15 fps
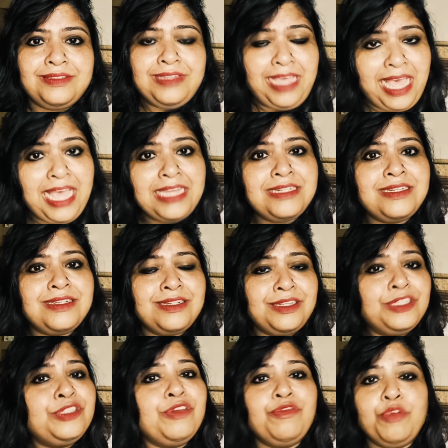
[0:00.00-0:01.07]
and
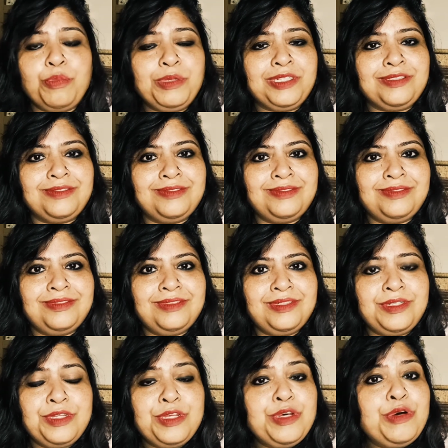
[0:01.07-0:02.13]
the woman
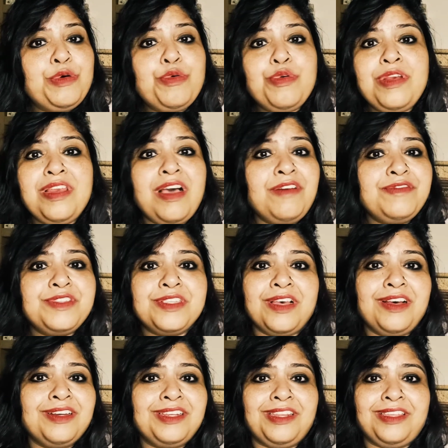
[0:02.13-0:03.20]
who loves
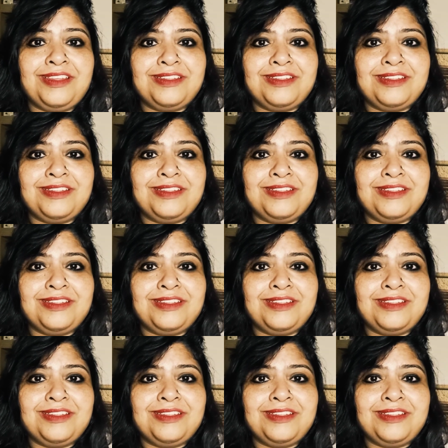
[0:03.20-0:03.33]
Agni.